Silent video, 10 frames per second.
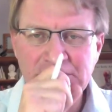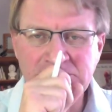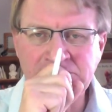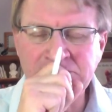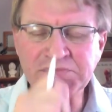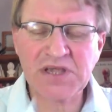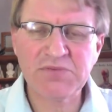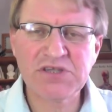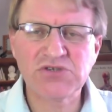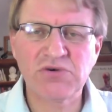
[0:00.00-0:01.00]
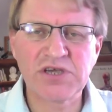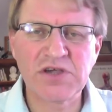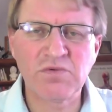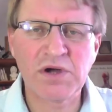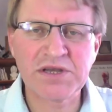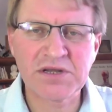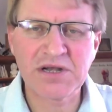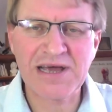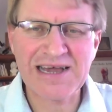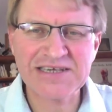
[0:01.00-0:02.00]
and we're talking one
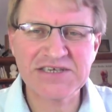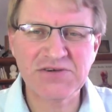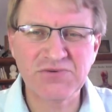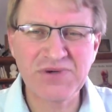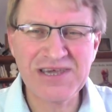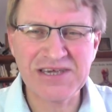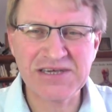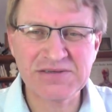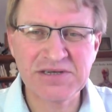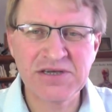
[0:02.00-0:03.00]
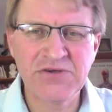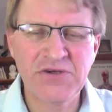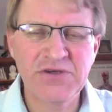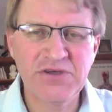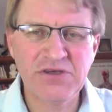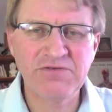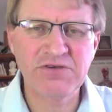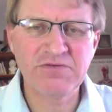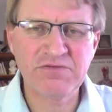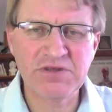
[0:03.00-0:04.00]
glass a week, if
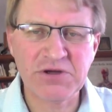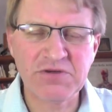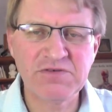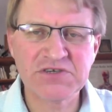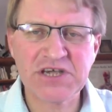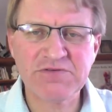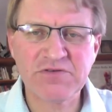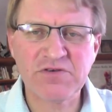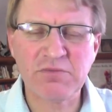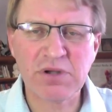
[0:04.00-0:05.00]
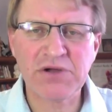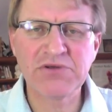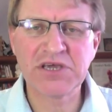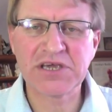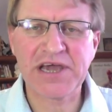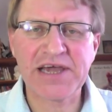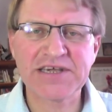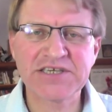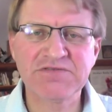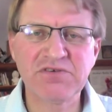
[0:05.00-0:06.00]
you you know if you suffer from bloating,
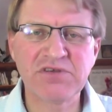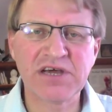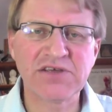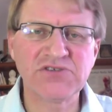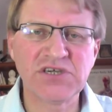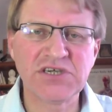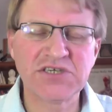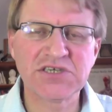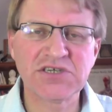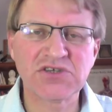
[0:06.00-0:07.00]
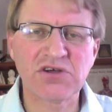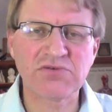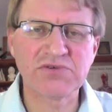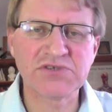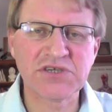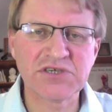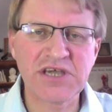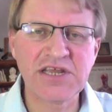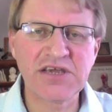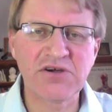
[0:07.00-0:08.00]
gas, food allergies, intolerances,
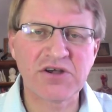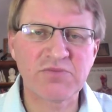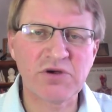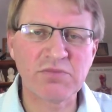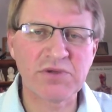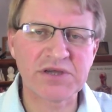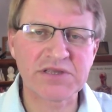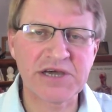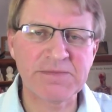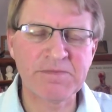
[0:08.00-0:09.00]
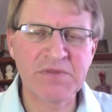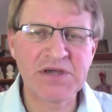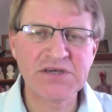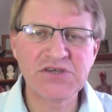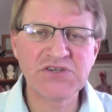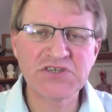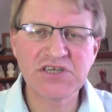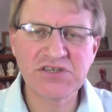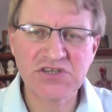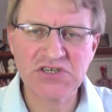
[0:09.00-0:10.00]
any kind of problem like that, you just
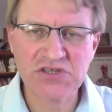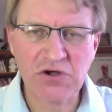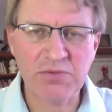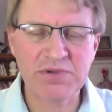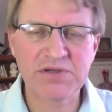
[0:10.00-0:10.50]
need to stop